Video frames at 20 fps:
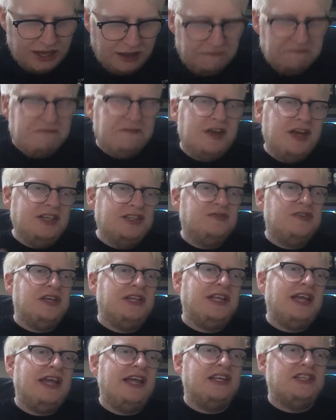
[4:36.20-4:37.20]
The first
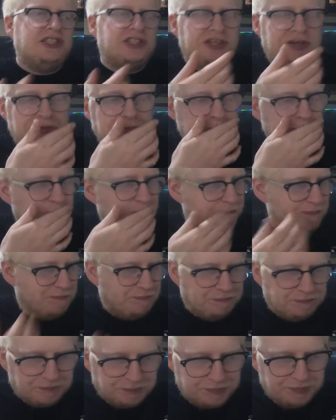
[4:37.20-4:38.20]
thing that hits you,
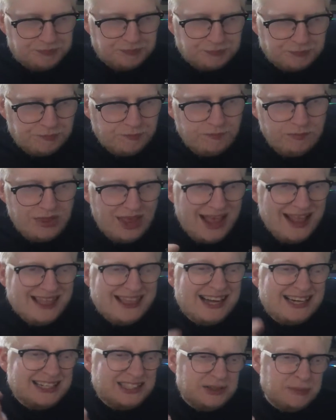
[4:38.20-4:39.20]

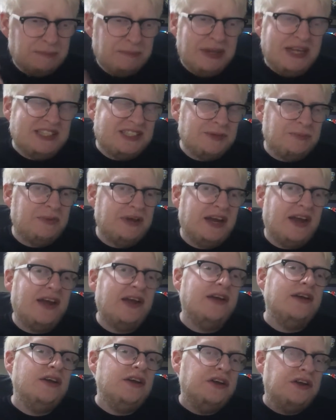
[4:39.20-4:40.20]
that is a bitter
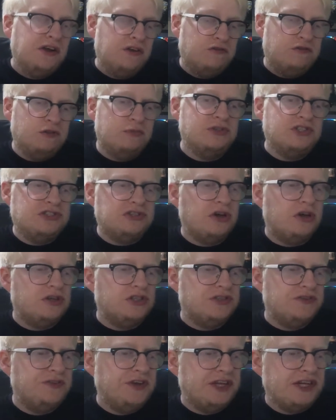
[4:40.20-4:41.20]
beer from
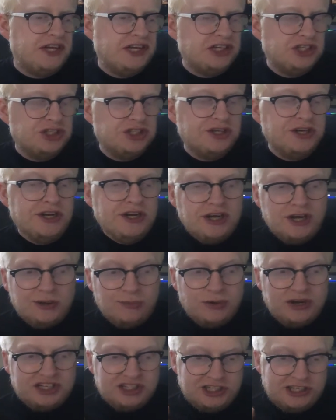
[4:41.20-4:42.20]
start to finish,
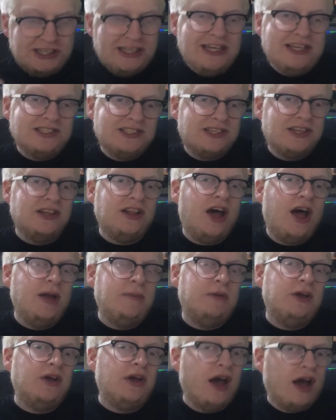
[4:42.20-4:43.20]
which in this
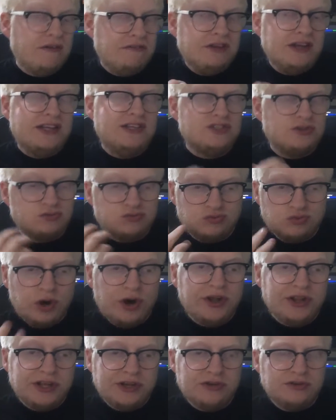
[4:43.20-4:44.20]
climate I think is a
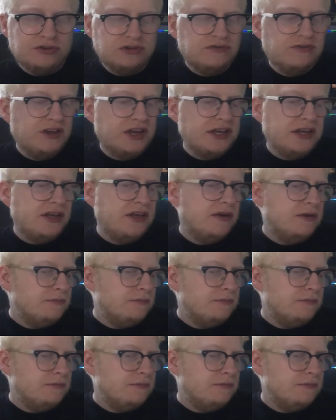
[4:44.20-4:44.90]
really good thing,